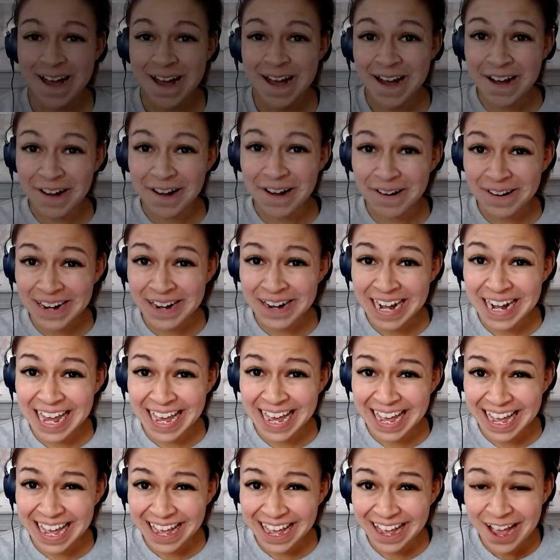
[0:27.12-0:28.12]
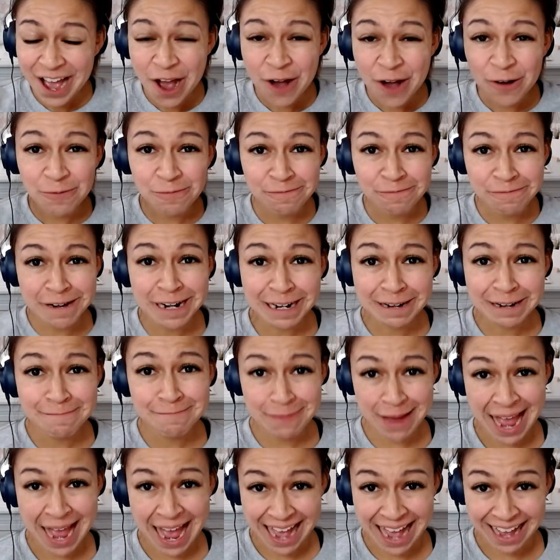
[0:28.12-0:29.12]
Hola! We're
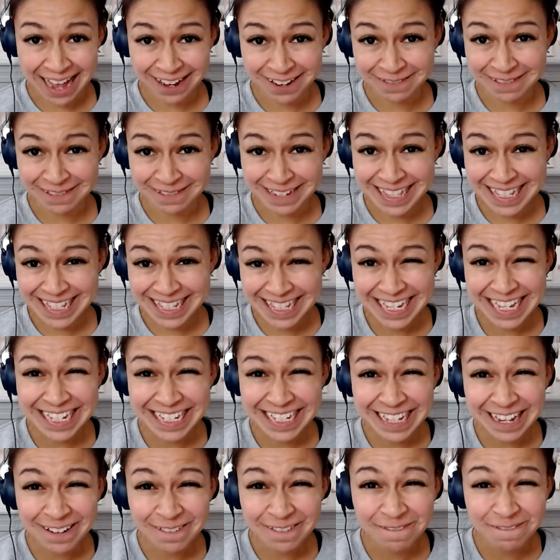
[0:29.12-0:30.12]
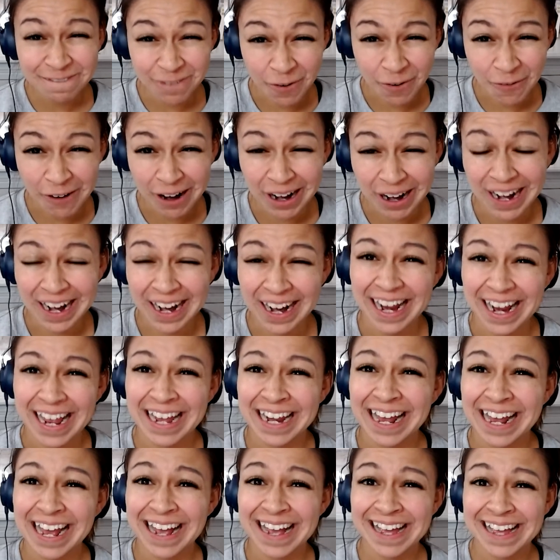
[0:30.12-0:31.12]
back with season 4, and
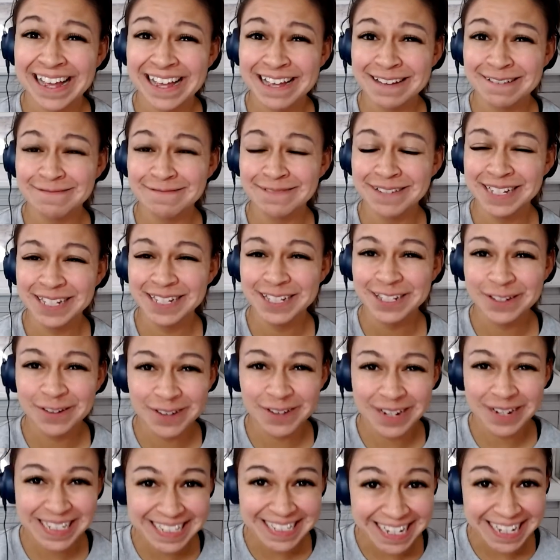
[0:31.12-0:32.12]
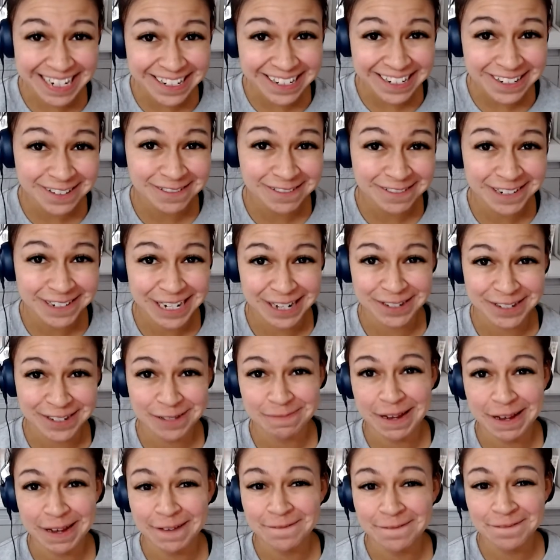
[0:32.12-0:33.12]
I am so excited to announce my
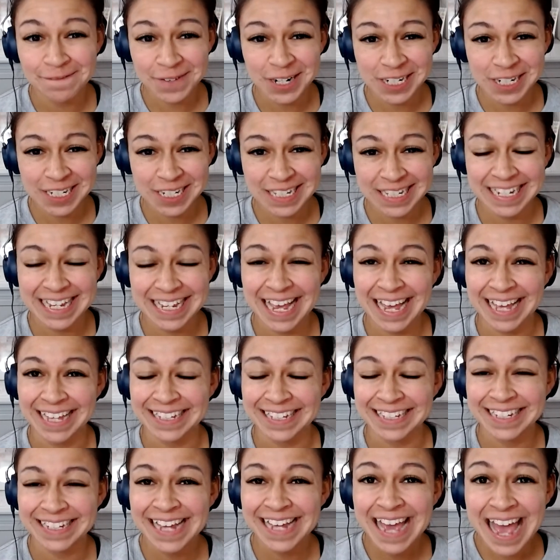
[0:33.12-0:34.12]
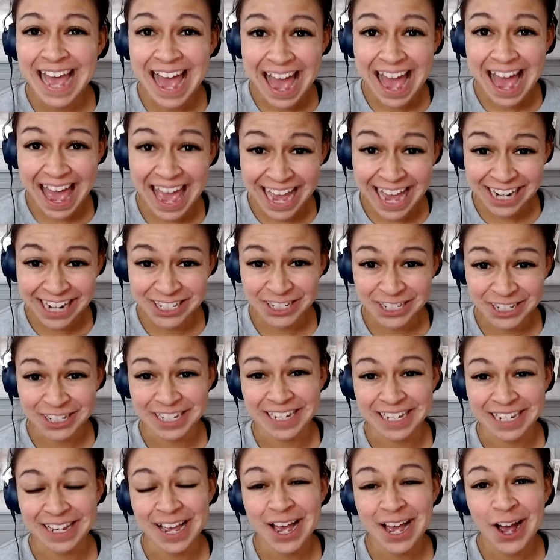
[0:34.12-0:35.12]
first guest, Ashley,
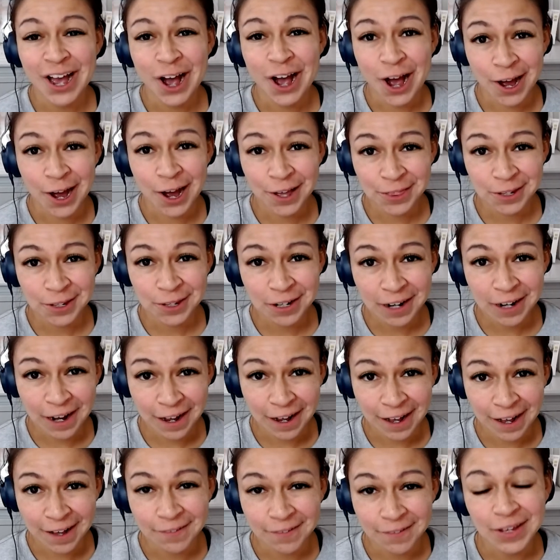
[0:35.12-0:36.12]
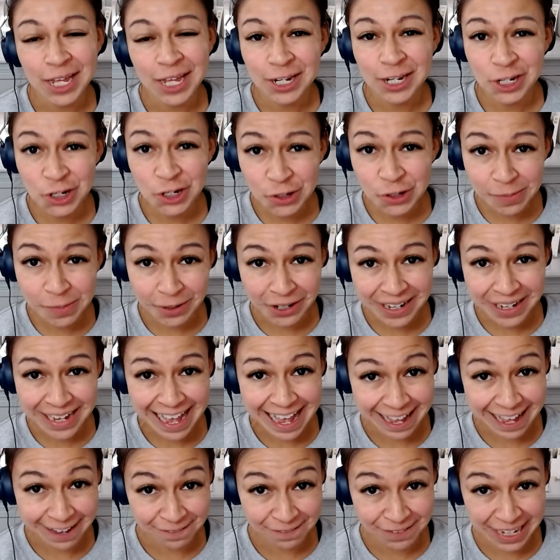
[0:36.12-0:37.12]
author of new book,
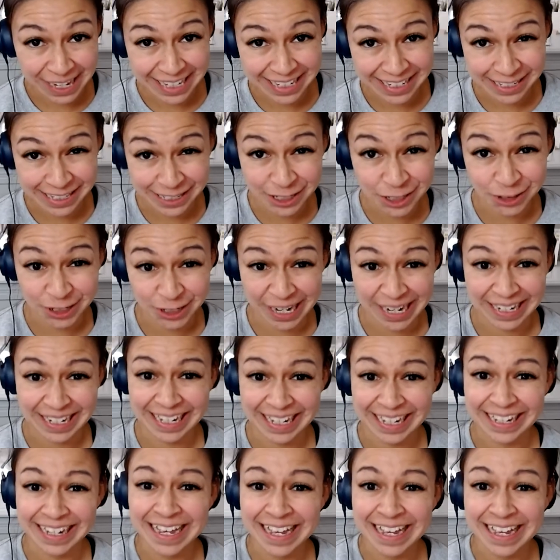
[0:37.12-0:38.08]
Jefa in Training.